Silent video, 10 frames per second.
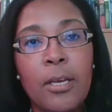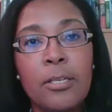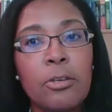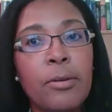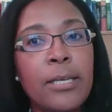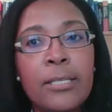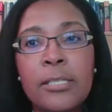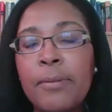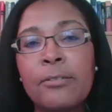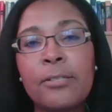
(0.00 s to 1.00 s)
So it's
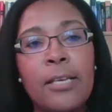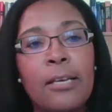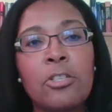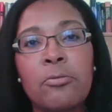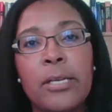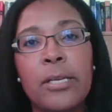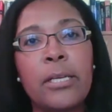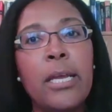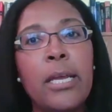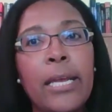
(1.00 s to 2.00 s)
about
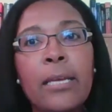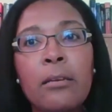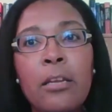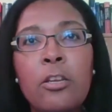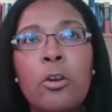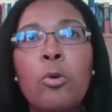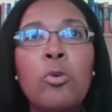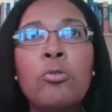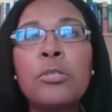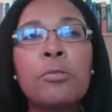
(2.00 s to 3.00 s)
centering in,
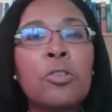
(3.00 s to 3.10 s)
who